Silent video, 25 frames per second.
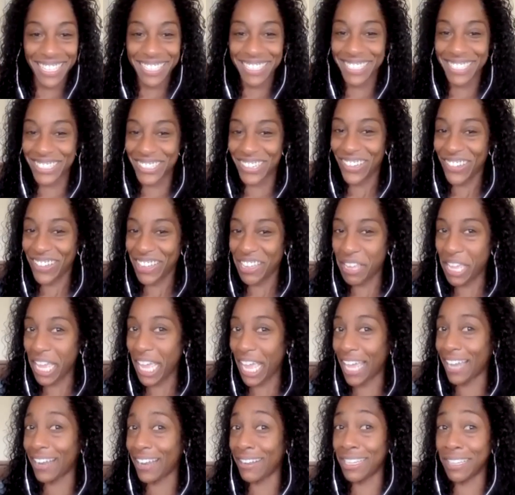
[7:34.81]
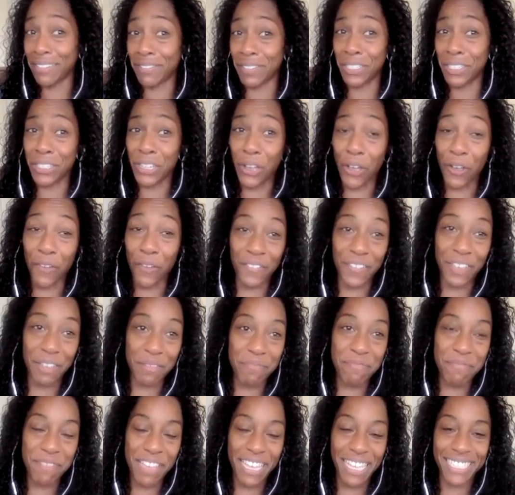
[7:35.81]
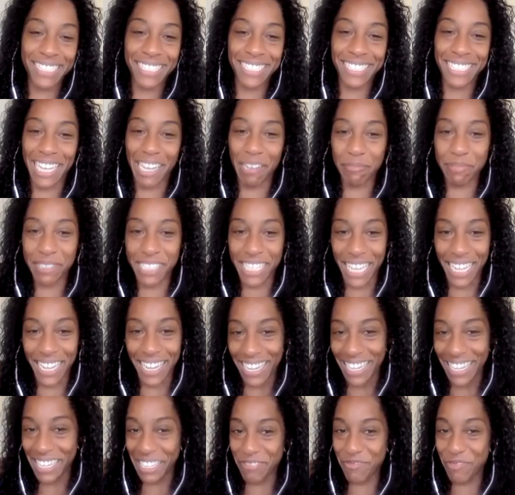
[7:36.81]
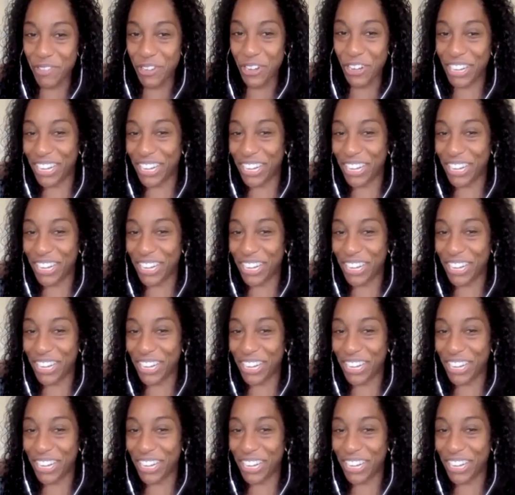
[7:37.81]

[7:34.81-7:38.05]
so I don't even know if it makes top 10 anymore.